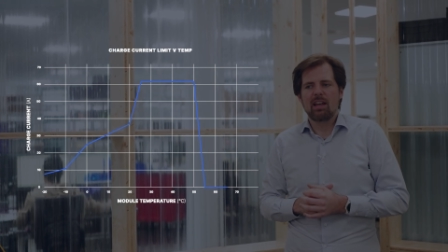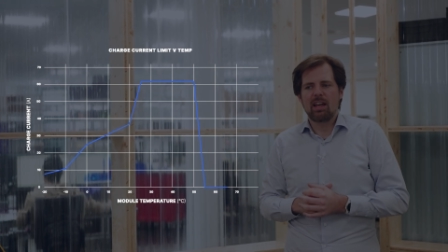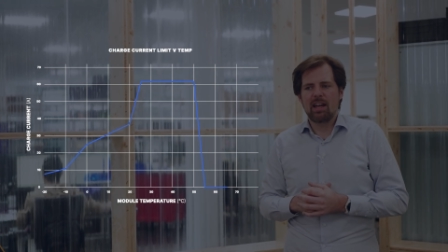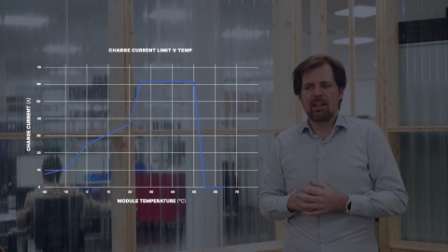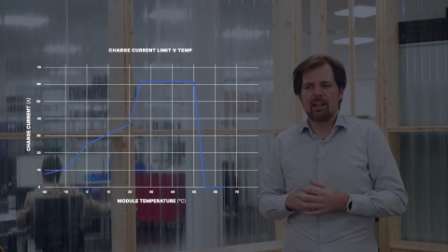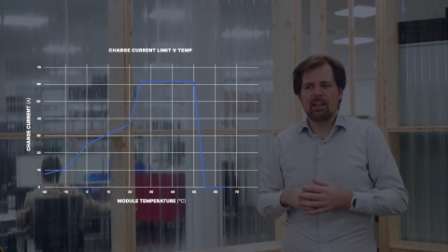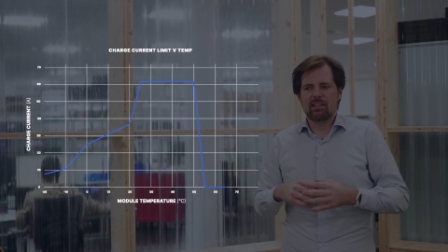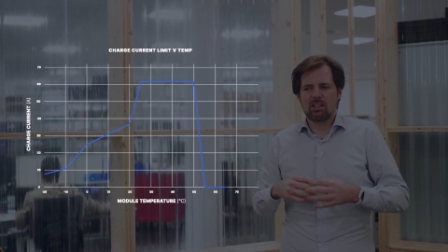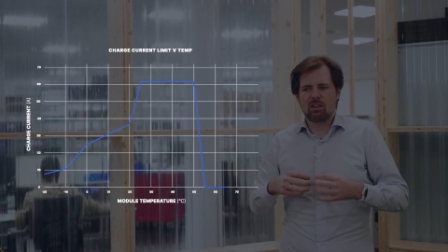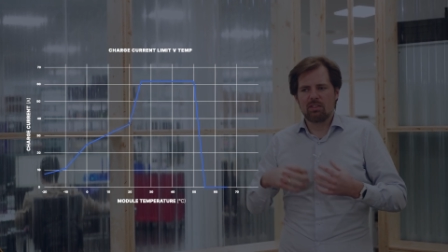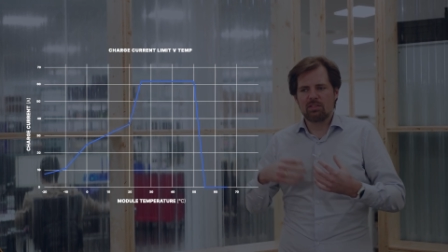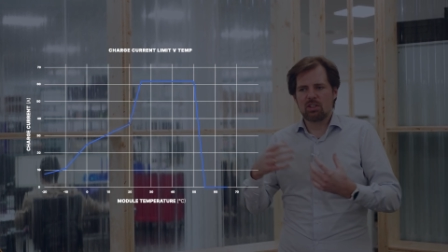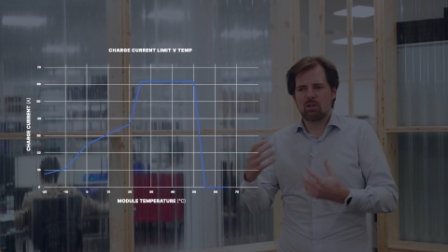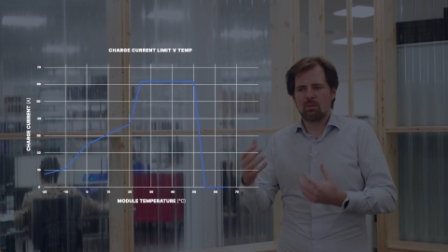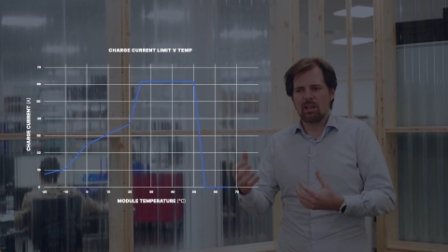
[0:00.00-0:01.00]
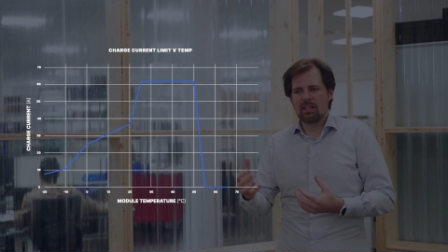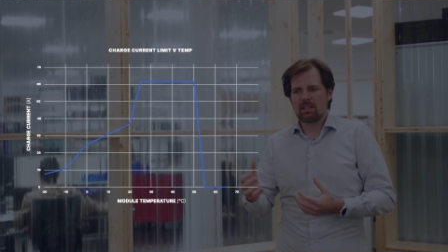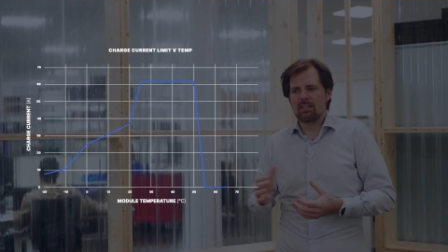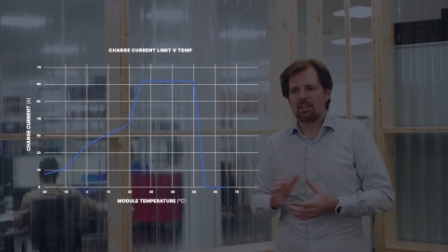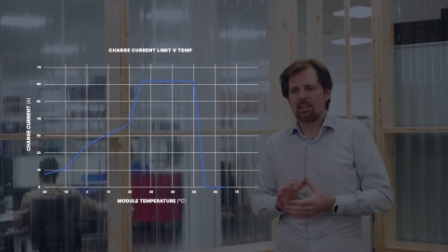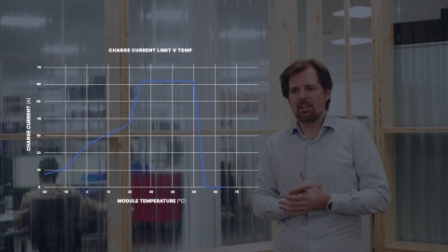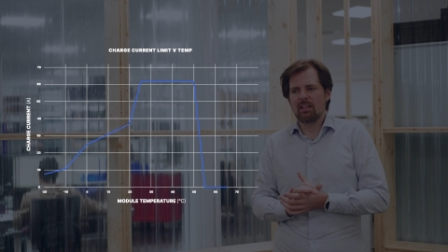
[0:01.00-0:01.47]
And as a
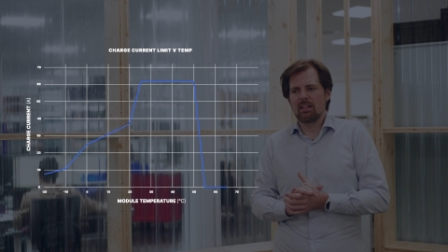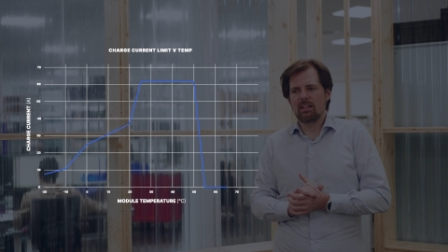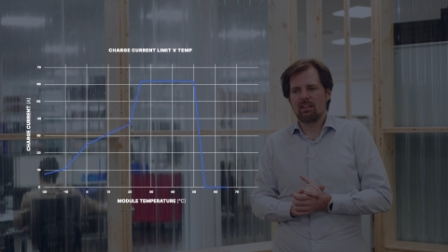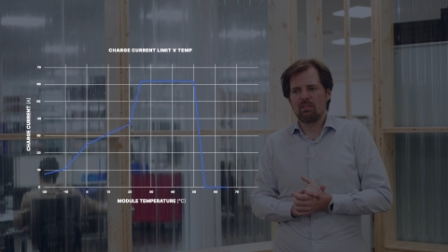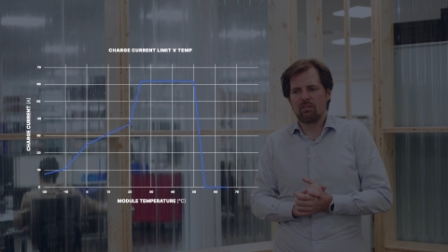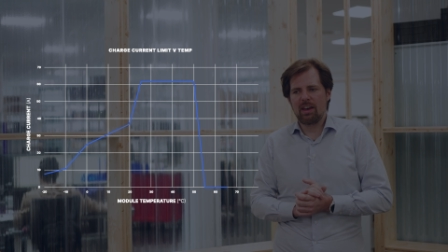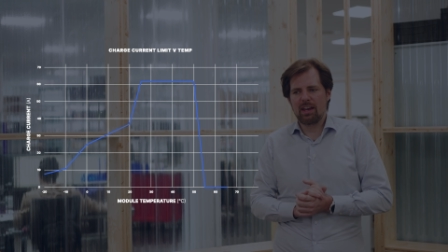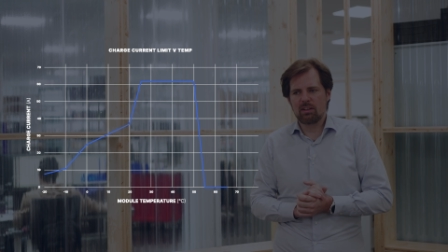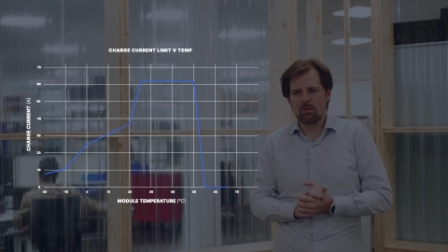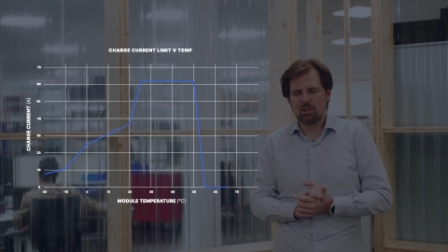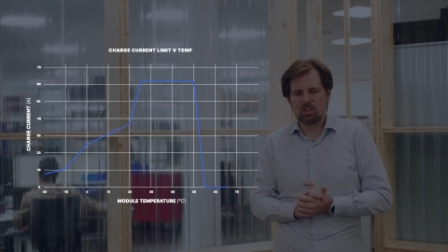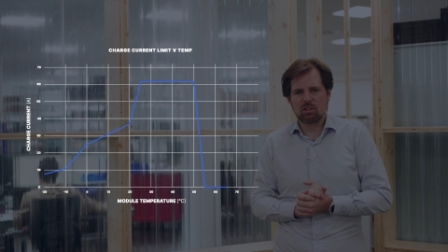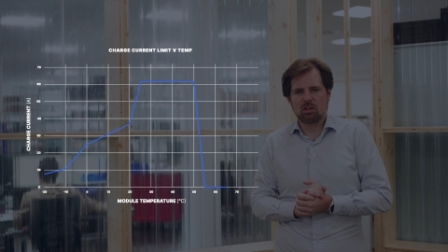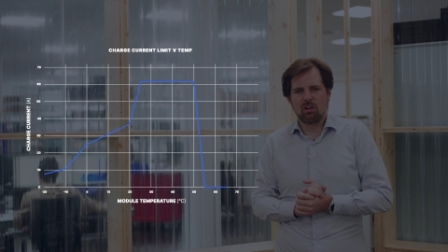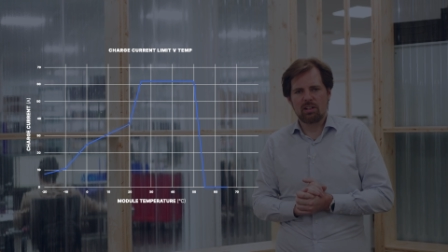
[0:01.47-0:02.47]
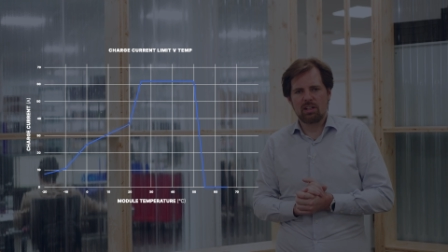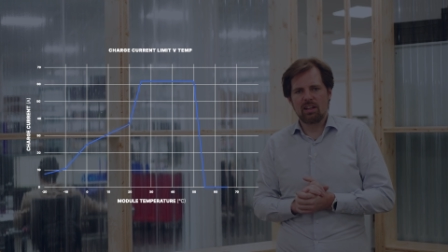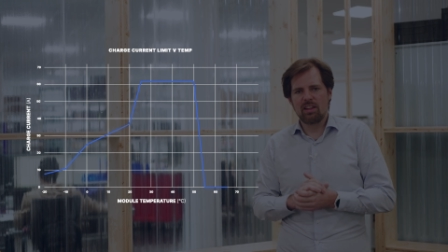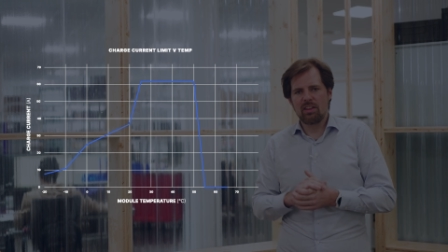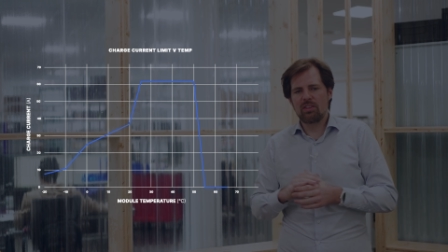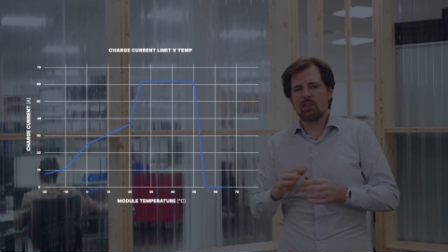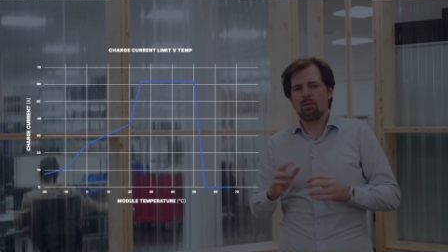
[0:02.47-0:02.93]
consequence, an effect which is called
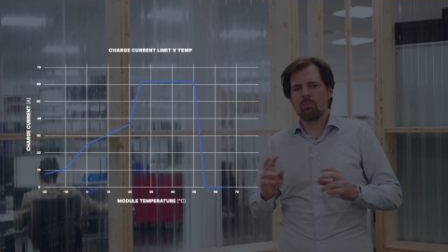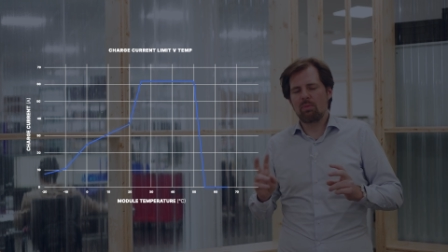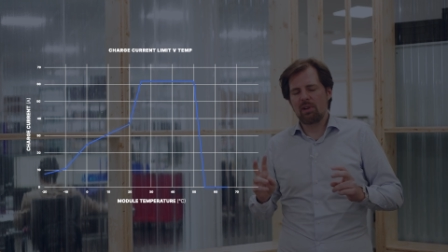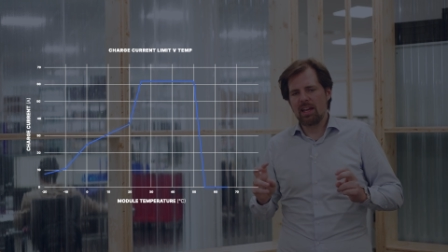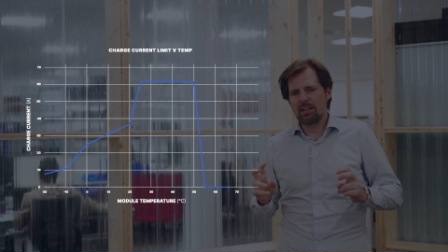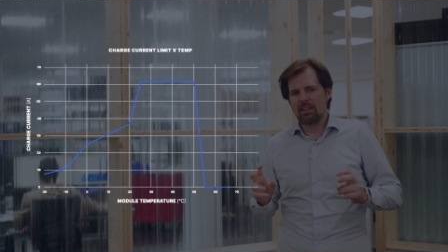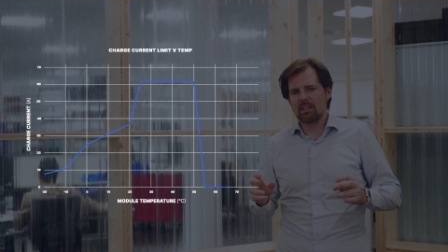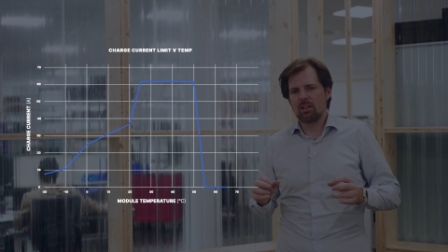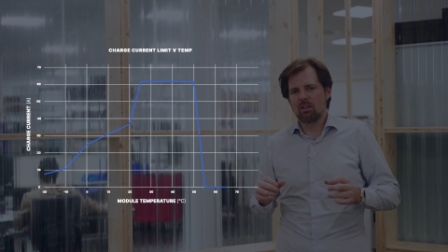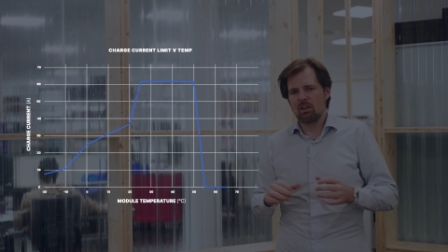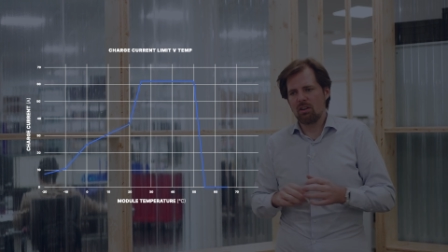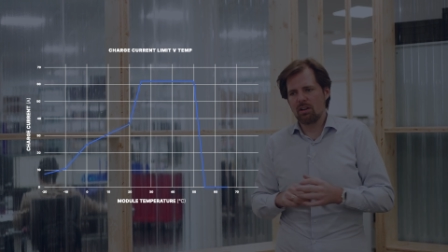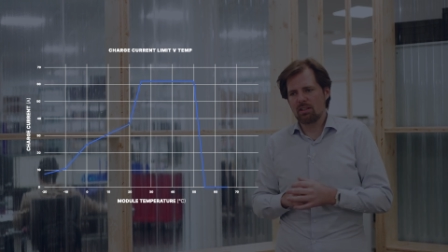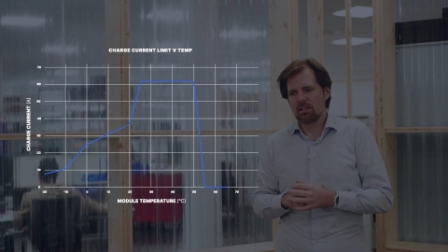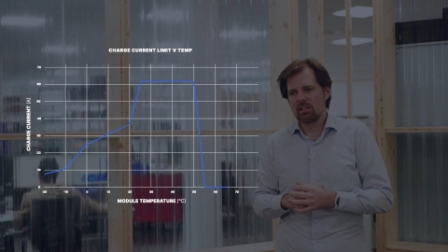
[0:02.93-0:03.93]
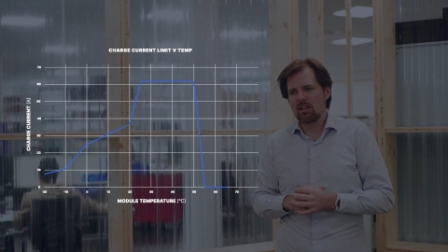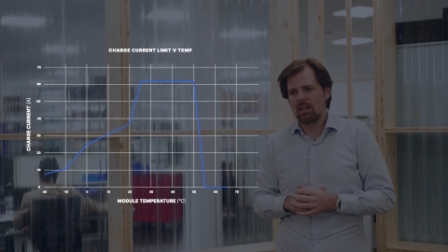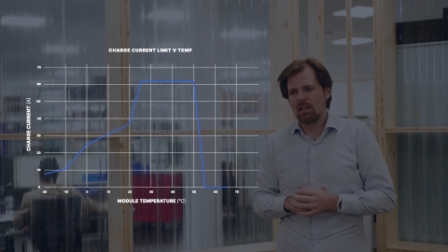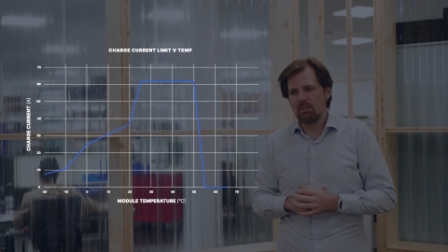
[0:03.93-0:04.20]
lithium plating occurs,